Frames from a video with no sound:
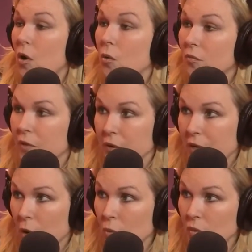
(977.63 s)
very
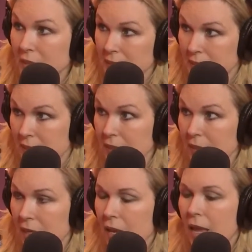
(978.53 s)
holistic.
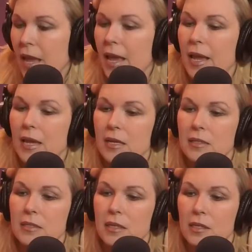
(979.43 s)

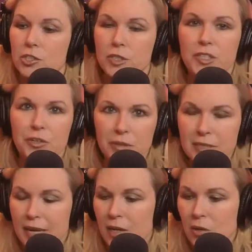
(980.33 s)
And she's here in
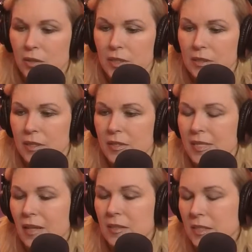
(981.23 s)
town in the
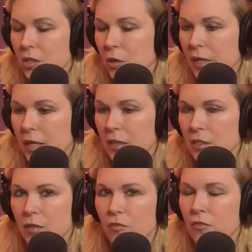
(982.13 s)
Dallas area
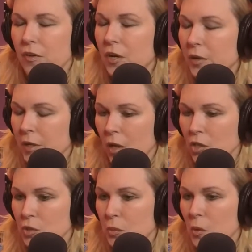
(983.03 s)
and very
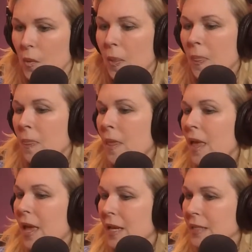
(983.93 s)
knowledgeable.
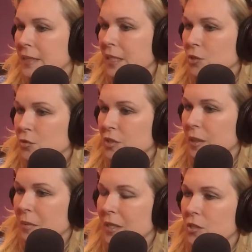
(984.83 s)
And it's
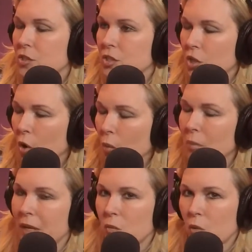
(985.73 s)
interesting because she told
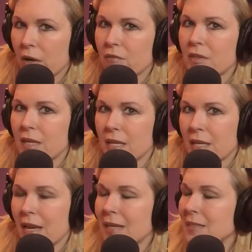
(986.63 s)
me one of the
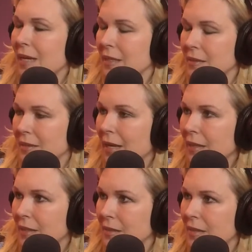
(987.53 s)

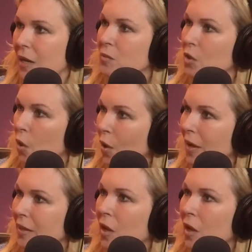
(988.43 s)
anti-anxieties that I was on